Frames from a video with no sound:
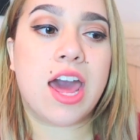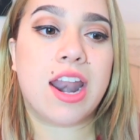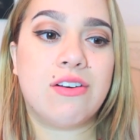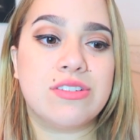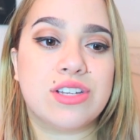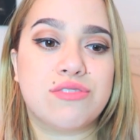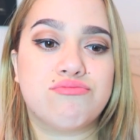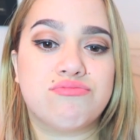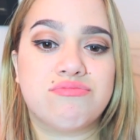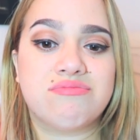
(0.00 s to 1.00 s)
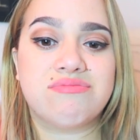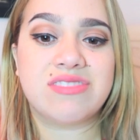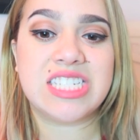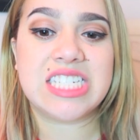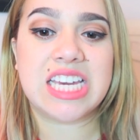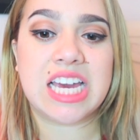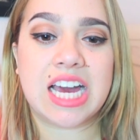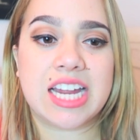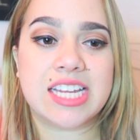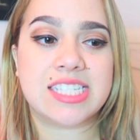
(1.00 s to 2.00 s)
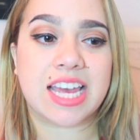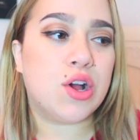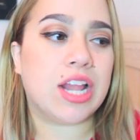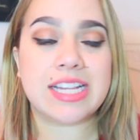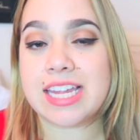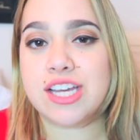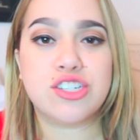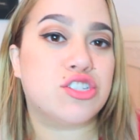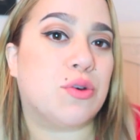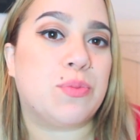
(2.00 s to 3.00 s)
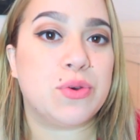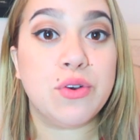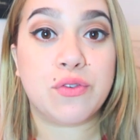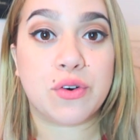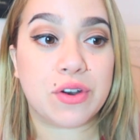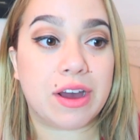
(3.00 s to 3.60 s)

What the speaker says: And I was like, yeah. And he's like, Latinas are so beautiful.